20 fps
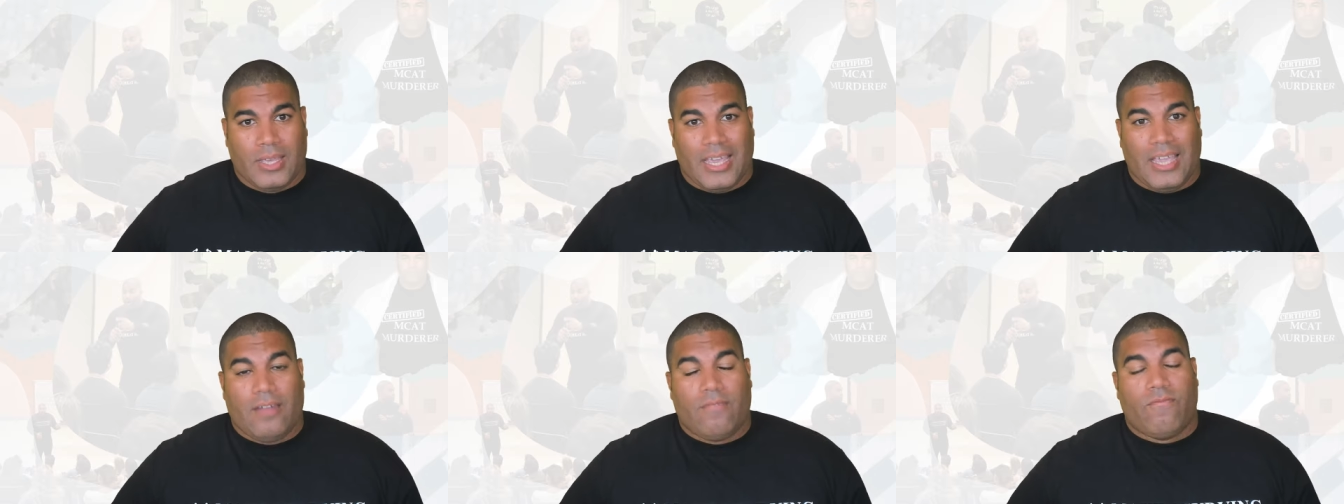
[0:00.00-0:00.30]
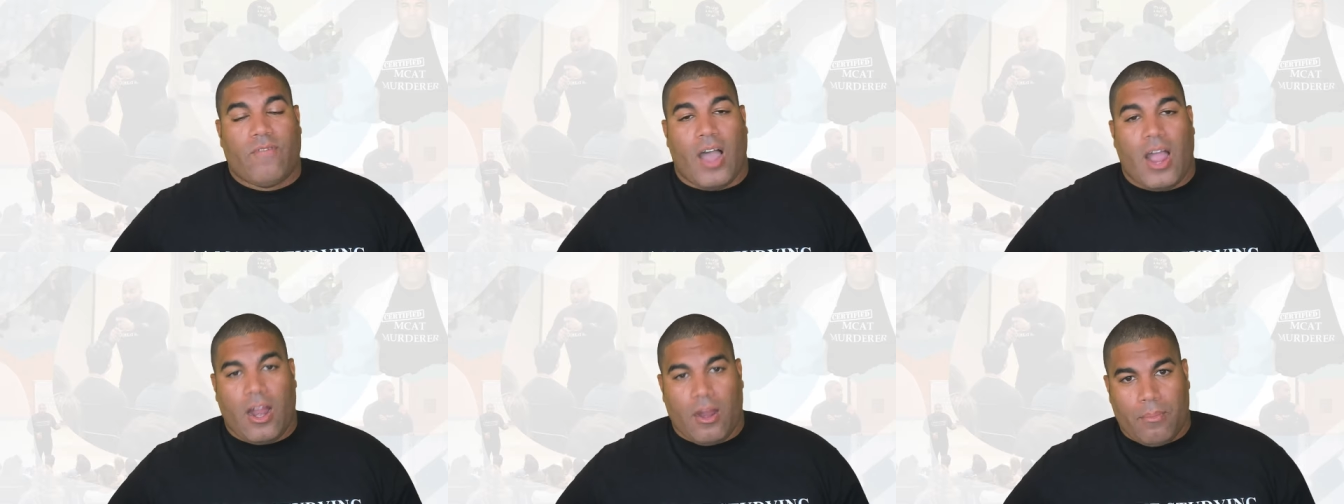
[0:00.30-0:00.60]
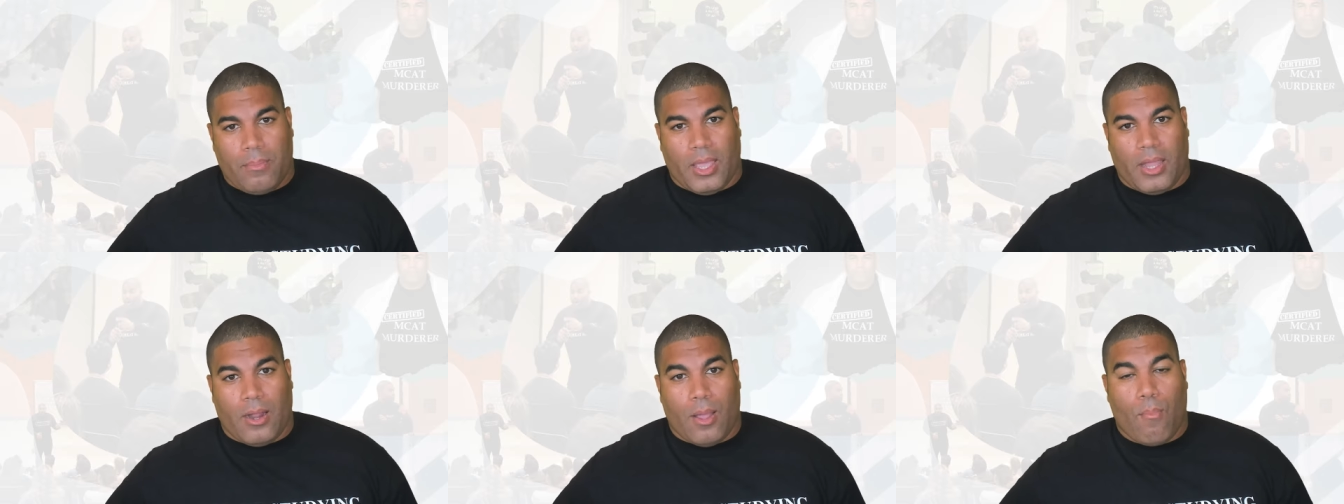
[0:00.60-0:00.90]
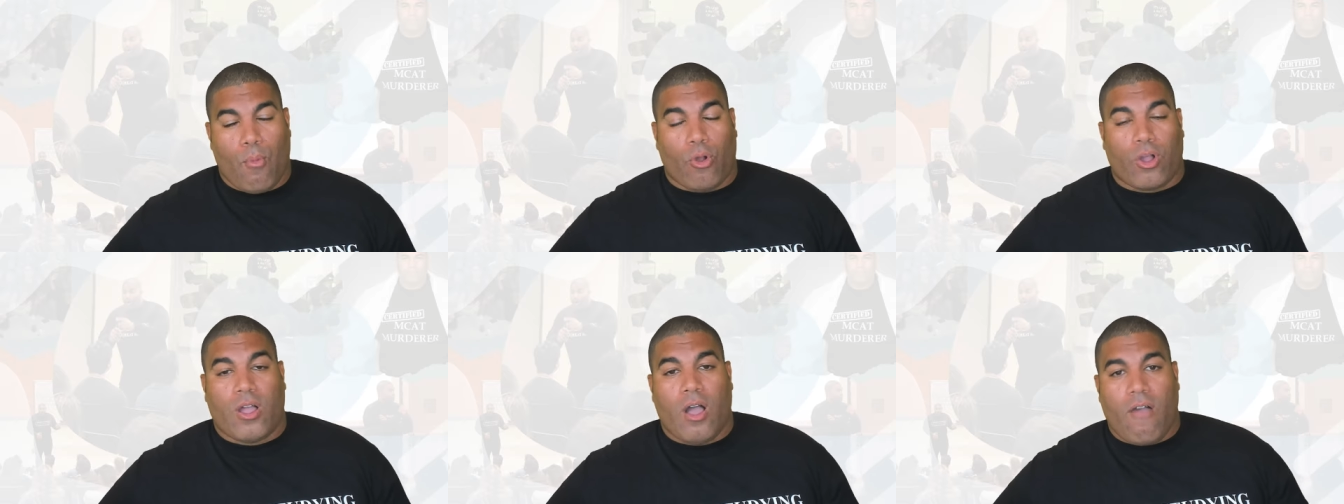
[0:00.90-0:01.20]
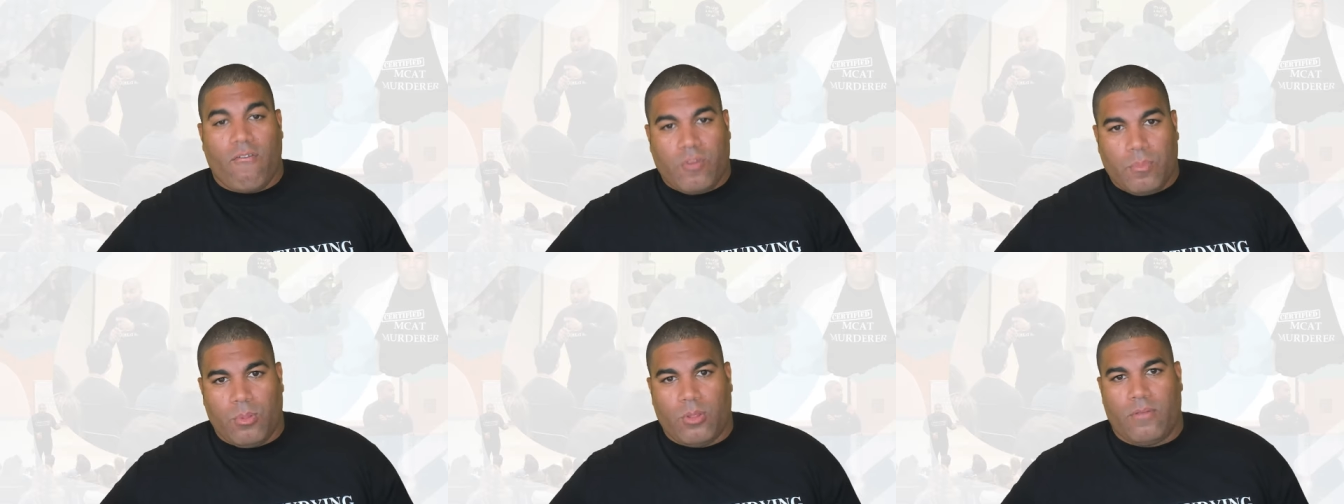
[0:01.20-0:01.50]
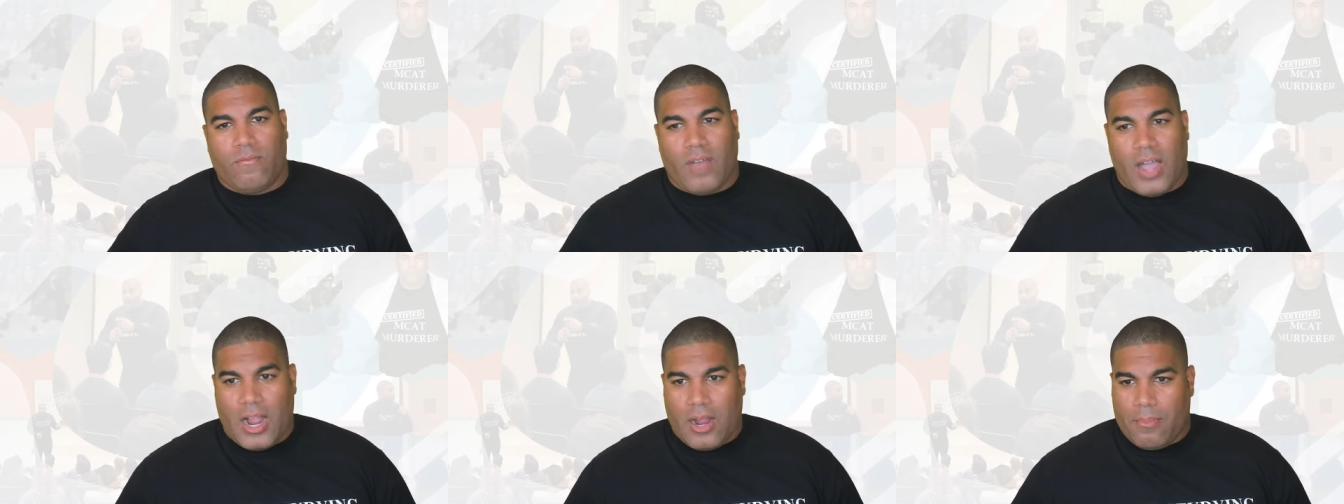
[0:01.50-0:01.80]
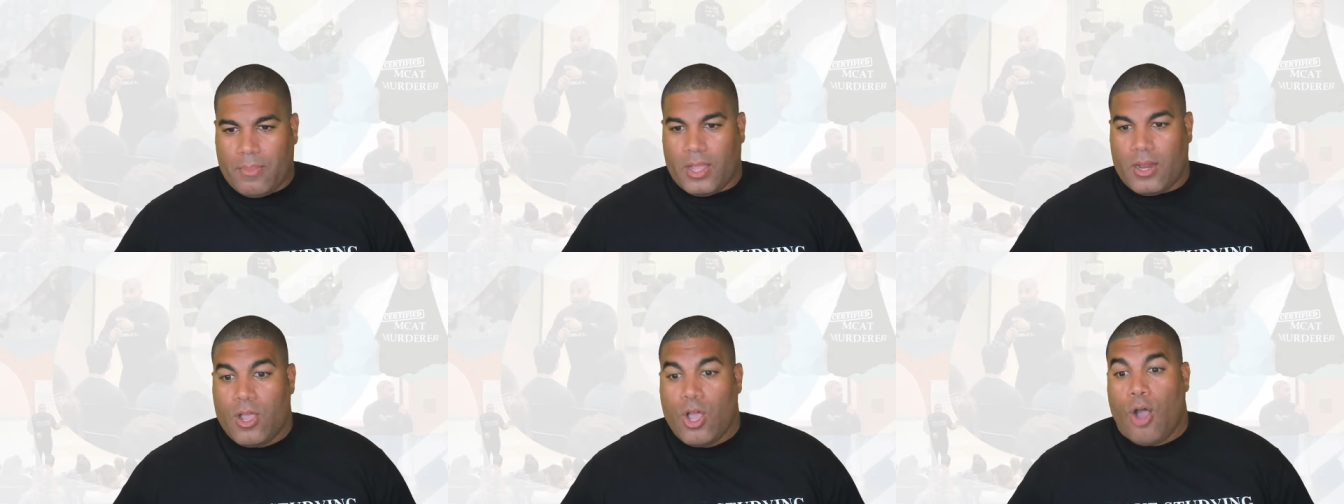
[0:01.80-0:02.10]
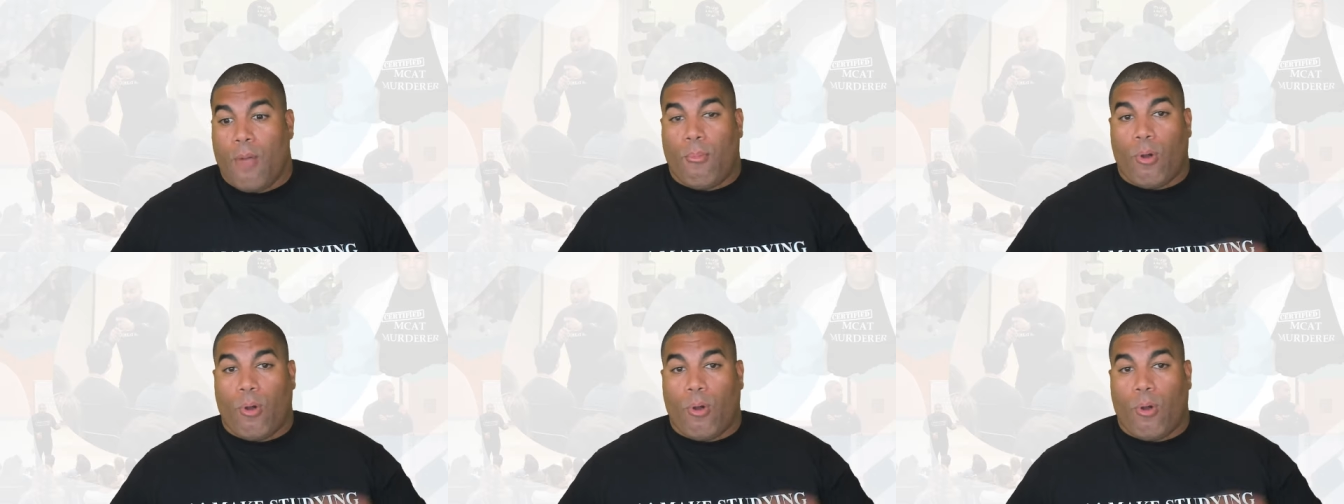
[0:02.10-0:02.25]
environment, a more comfortable environment,